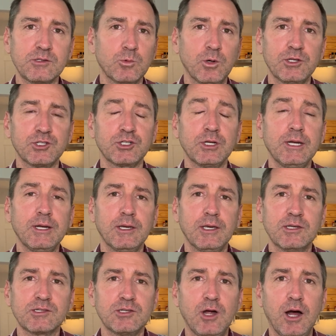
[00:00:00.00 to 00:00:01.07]
which
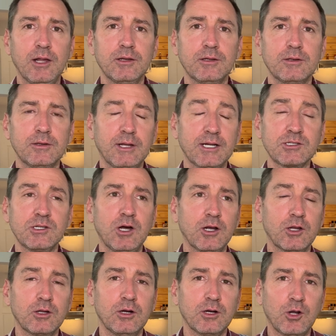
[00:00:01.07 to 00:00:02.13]
is that's
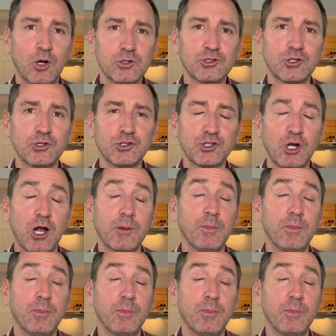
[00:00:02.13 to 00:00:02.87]
not a cultural shock,